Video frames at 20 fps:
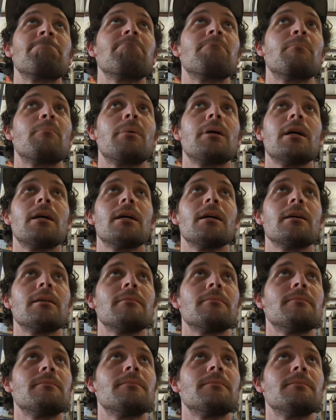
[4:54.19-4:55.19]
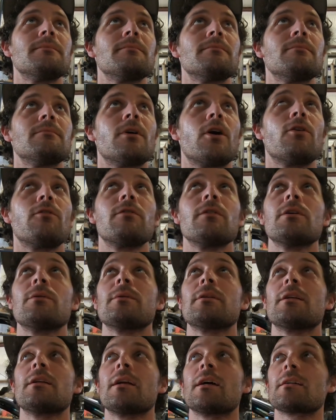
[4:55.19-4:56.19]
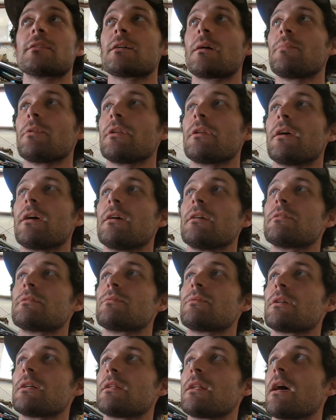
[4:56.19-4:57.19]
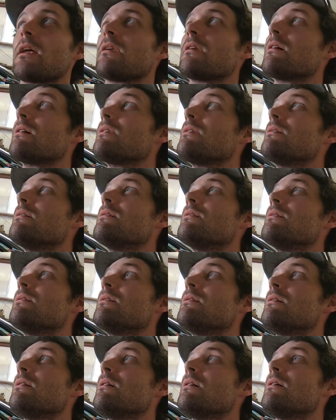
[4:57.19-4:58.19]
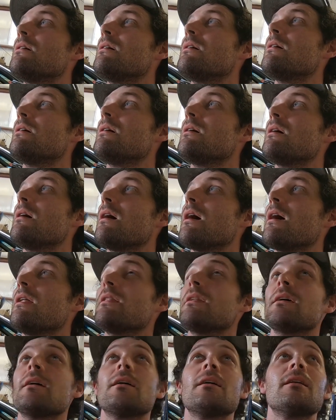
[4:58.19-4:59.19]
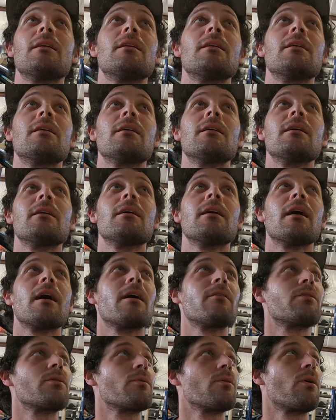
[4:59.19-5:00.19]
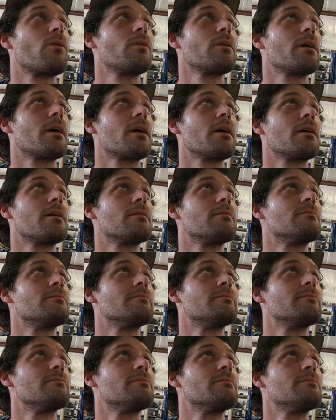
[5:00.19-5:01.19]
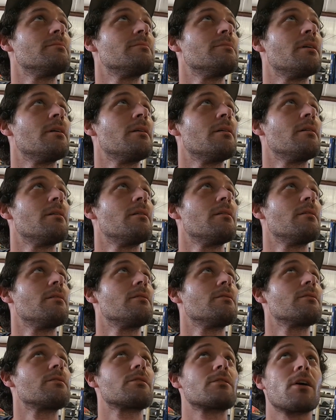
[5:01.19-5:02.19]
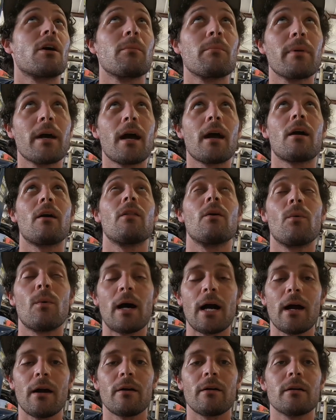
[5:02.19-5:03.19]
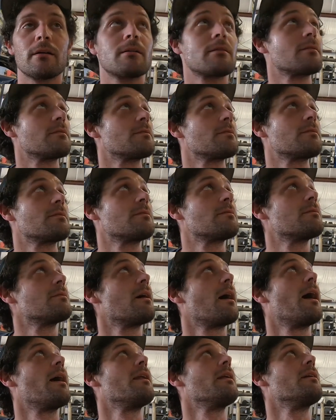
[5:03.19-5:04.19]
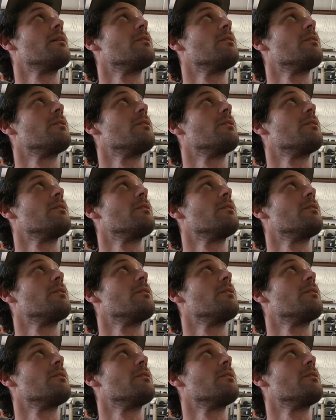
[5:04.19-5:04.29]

but hopefully within the next couple of days we'll get that done and then have it rolling again. start back on the wiring because I need to